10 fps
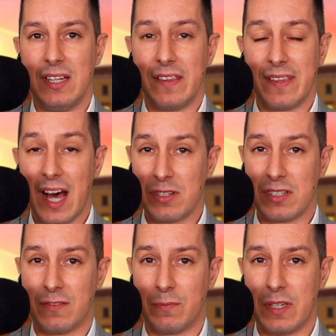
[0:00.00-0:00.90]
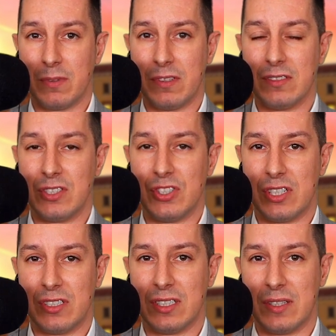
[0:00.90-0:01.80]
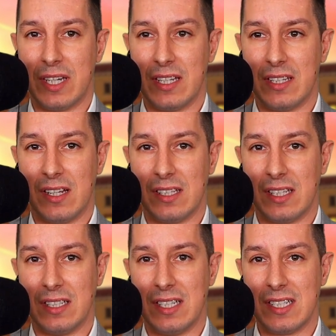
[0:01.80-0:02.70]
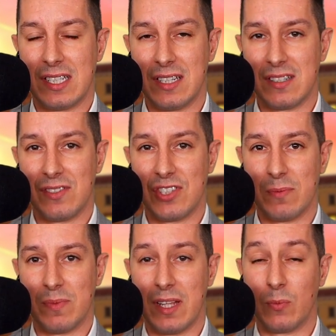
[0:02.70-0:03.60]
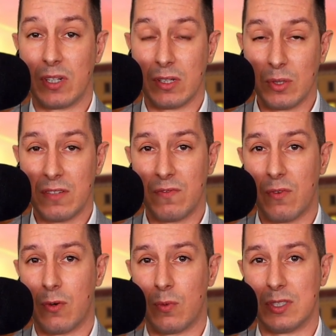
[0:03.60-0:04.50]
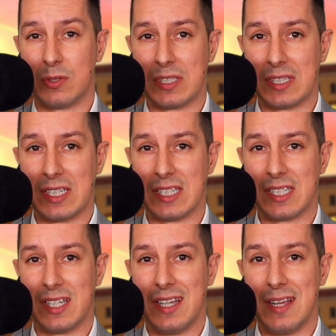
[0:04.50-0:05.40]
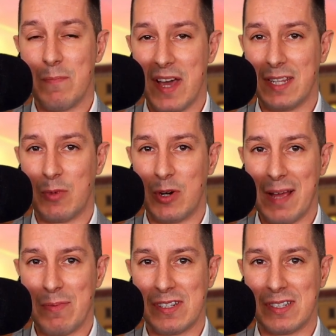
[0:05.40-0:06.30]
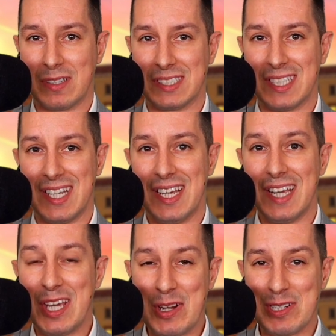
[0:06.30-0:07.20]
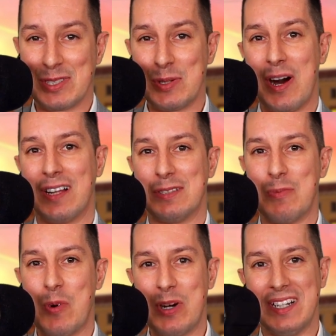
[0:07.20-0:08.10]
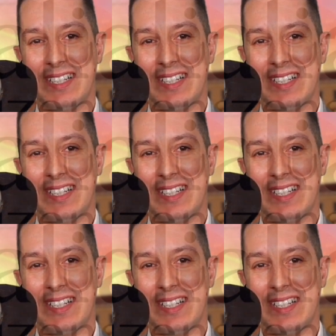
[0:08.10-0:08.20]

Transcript: thousands of people in their journey to get Italian citizenship, and we're looking forward to release many more episodes. Here is 200 more.